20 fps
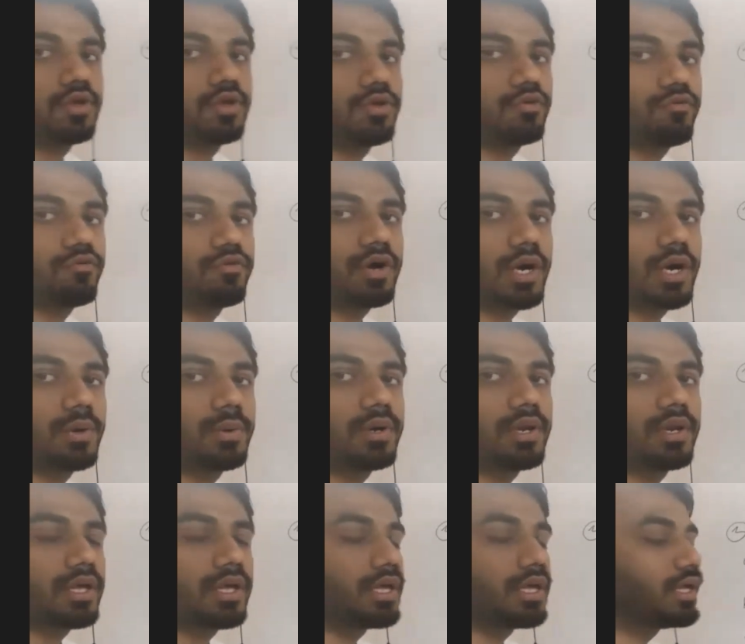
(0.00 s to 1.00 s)
you
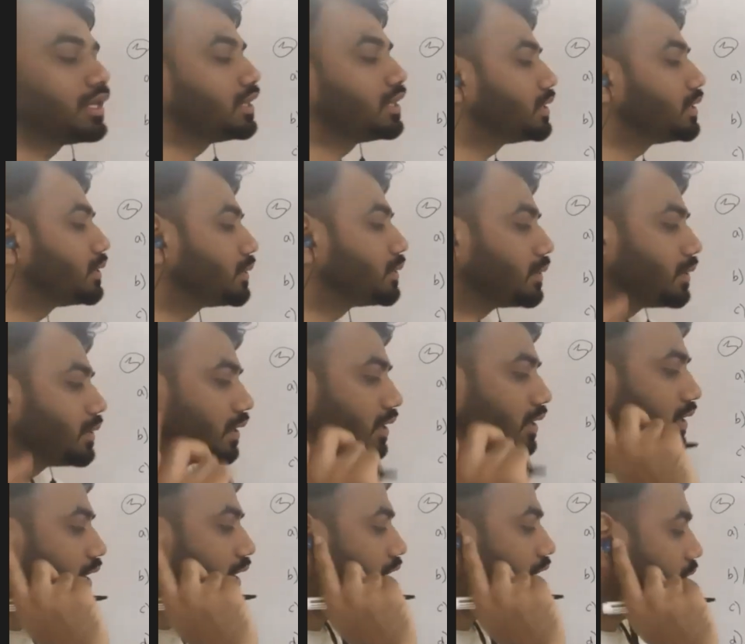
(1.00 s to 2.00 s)
found in your
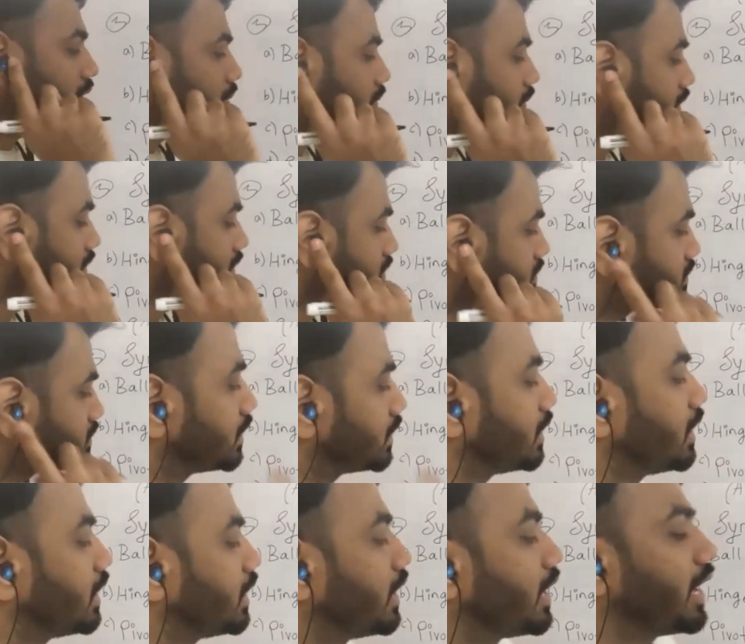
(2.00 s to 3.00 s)
carpal
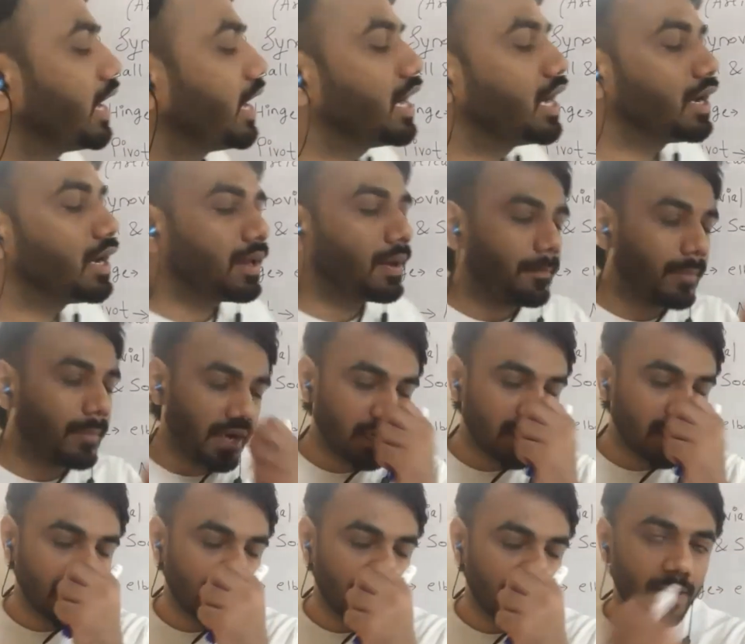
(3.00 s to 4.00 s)
and
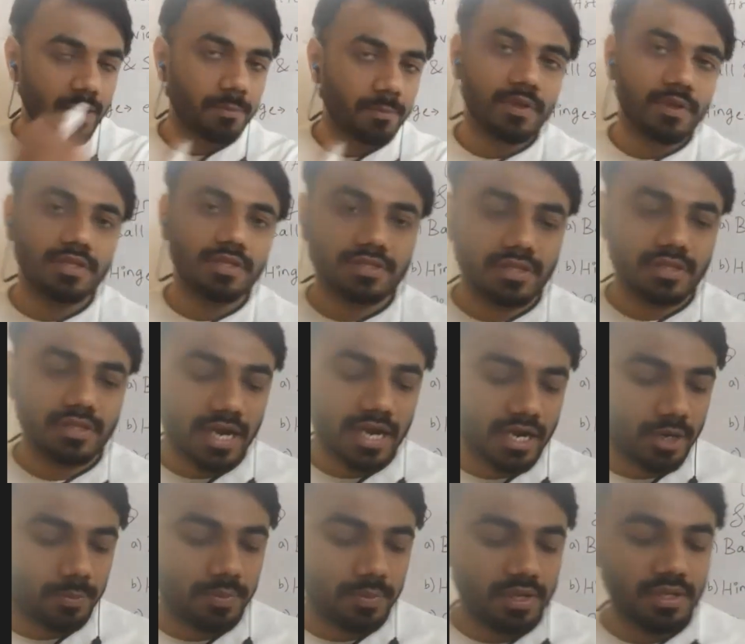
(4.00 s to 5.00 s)
metacarpal.
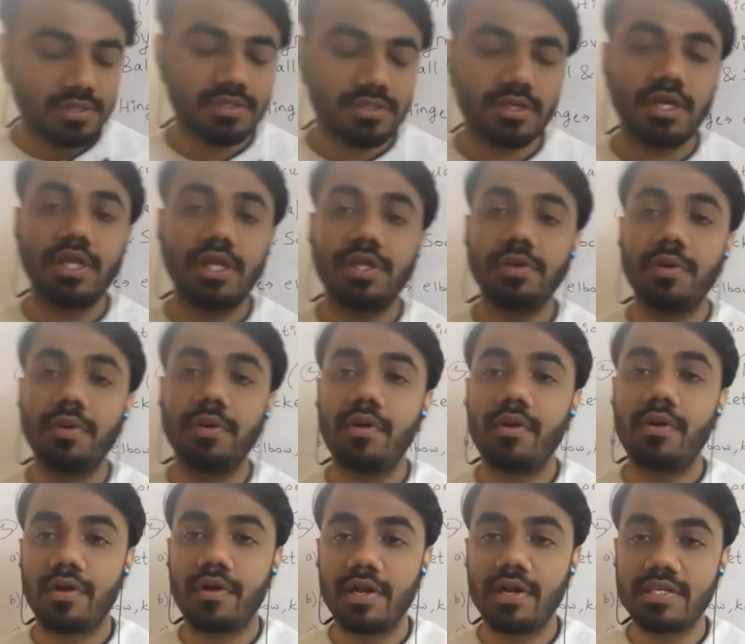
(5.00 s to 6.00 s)
That means in your
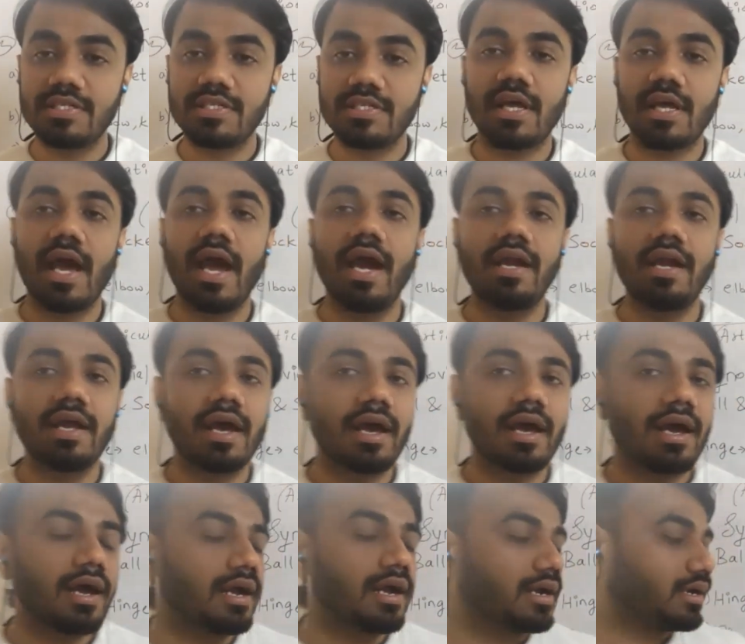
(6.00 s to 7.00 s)
wrist and
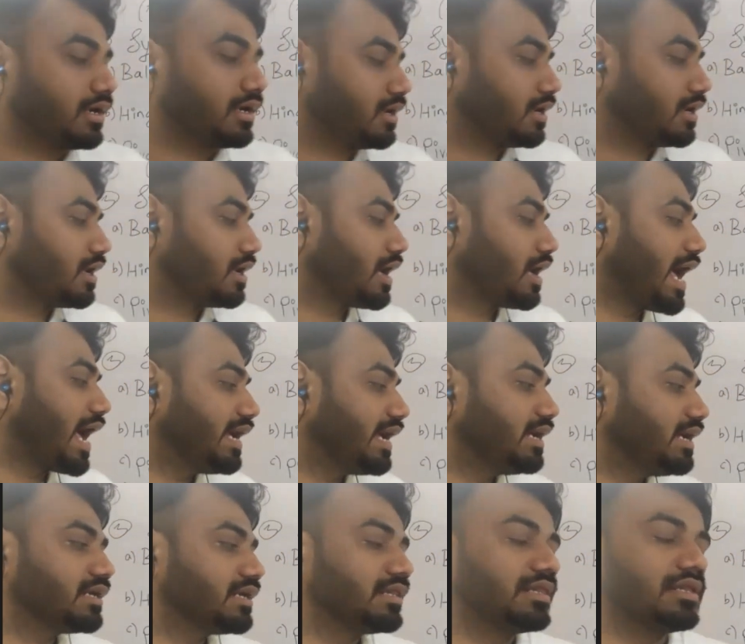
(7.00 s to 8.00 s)

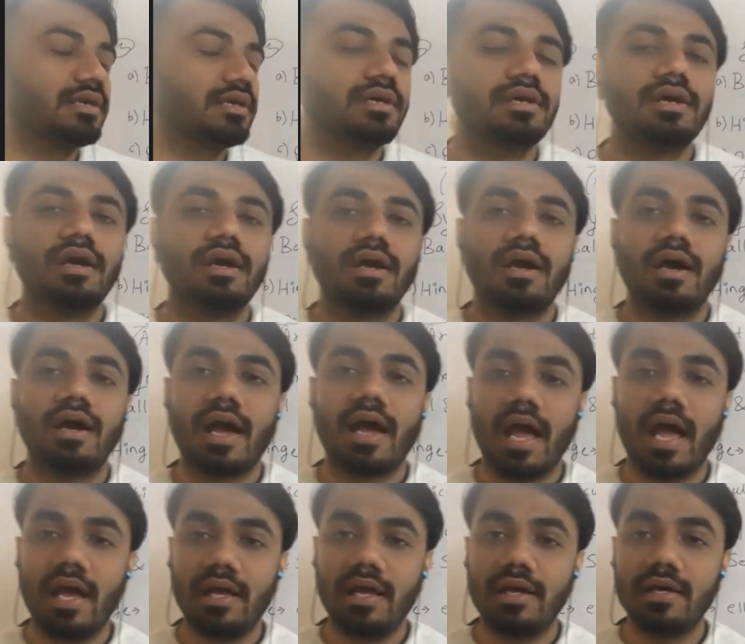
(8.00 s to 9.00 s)
ankle.
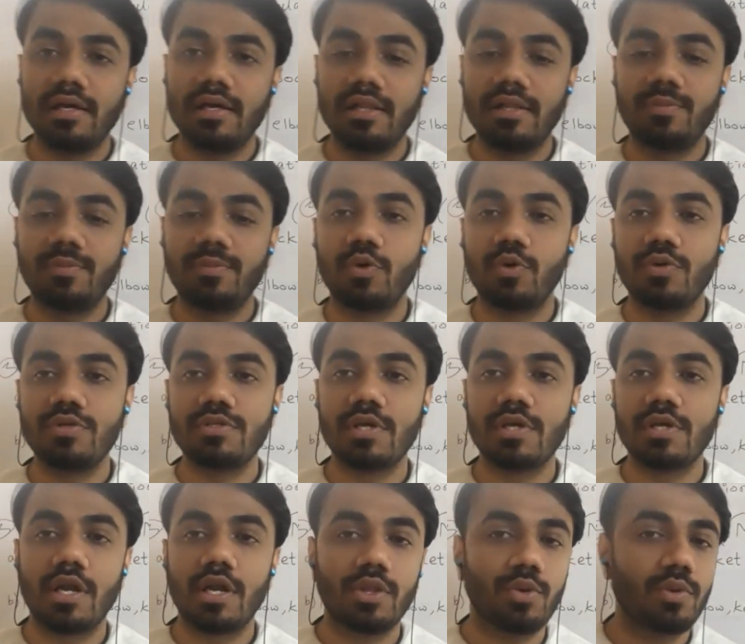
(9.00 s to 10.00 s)
Ankle bones
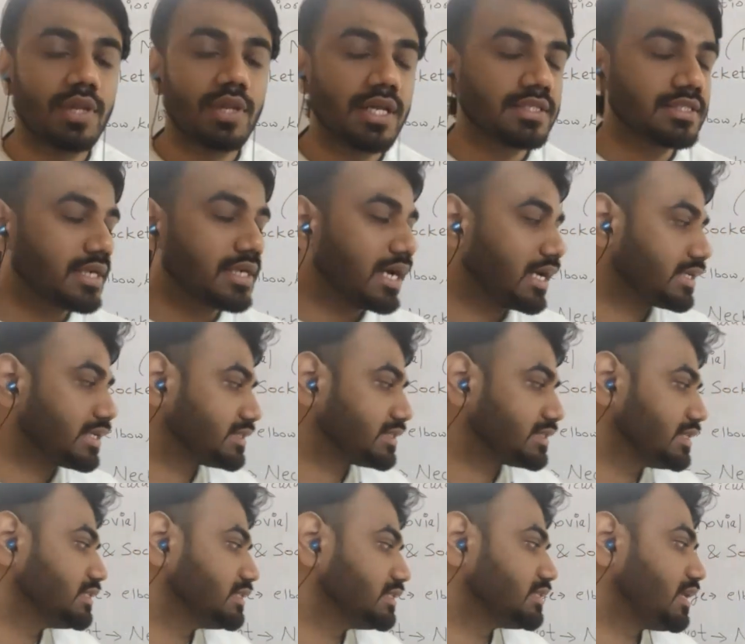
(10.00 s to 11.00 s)
are known as
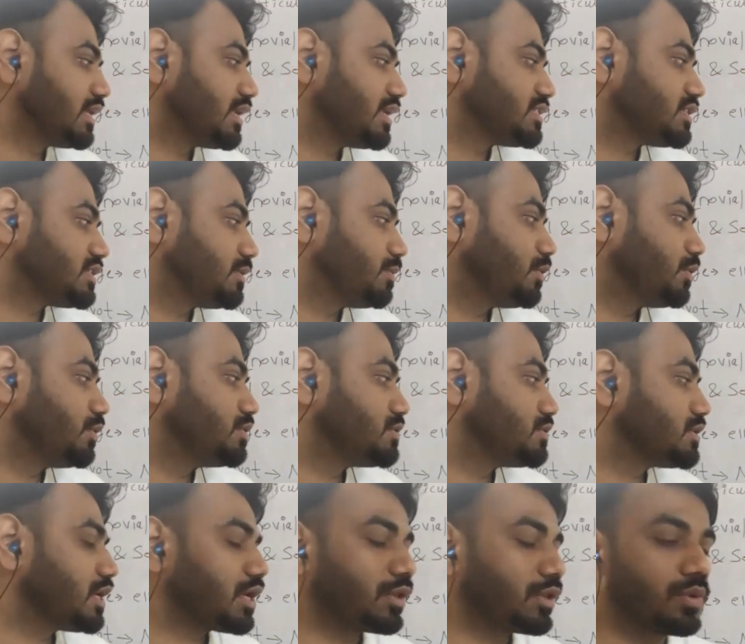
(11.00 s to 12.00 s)
tarsals, wrist
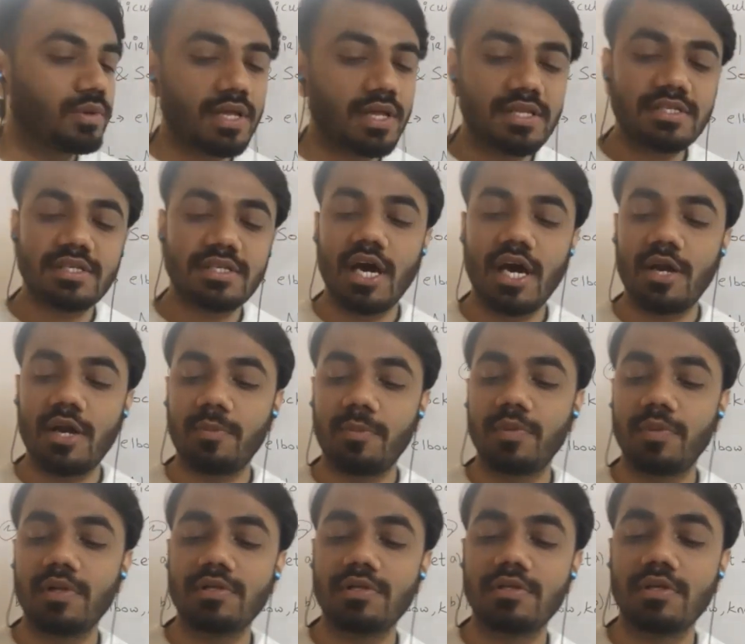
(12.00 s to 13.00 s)
bones are known as
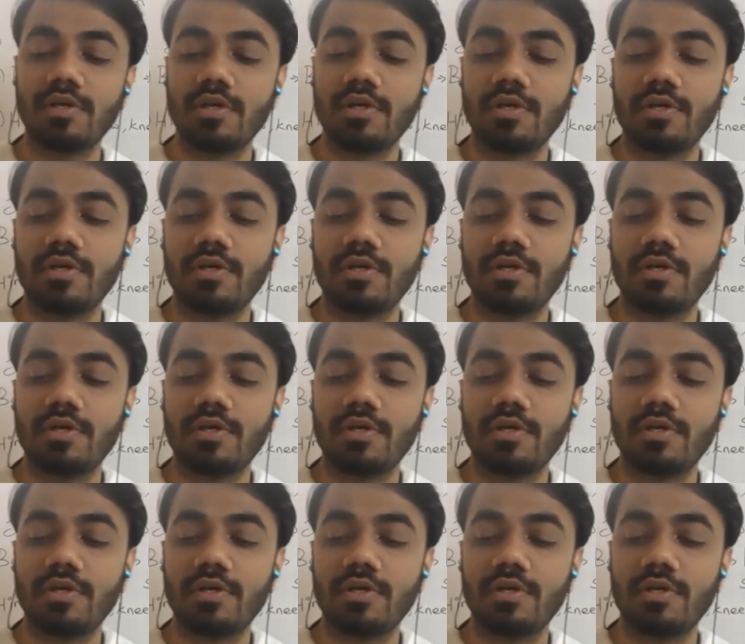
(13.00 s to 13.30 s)
carpals.